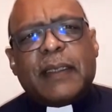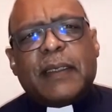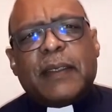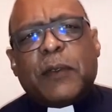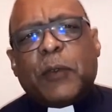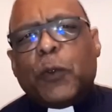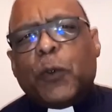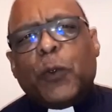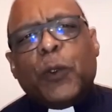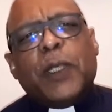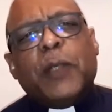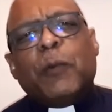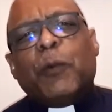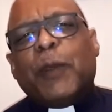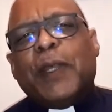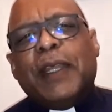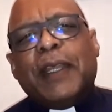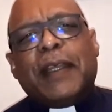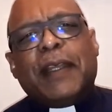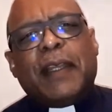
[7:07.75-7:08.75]
And Holy
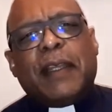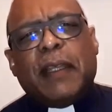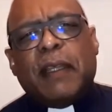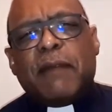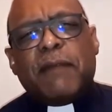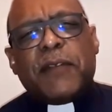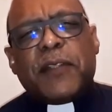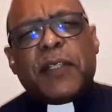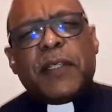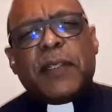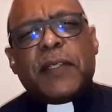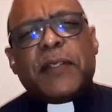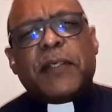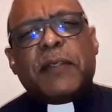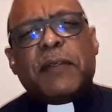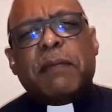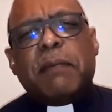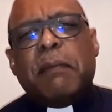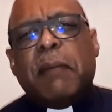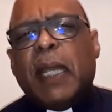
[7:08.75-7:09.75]
Week gives
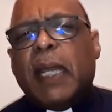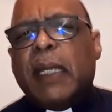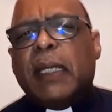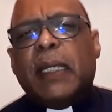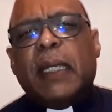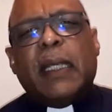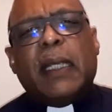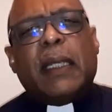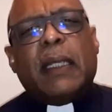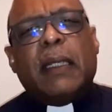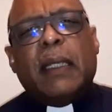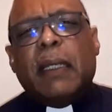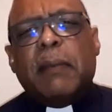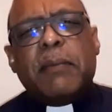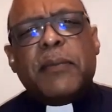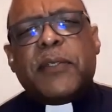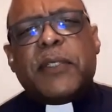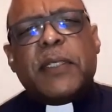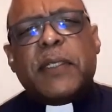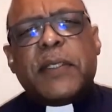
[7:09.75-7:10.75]
us many
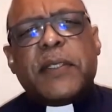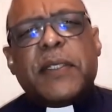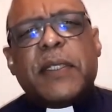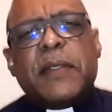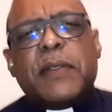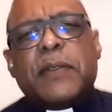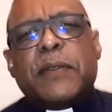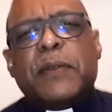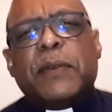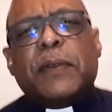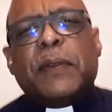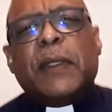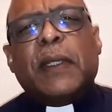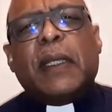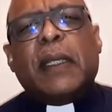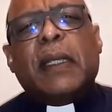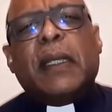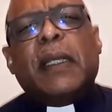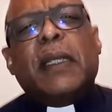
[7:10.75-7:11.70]
glimpses into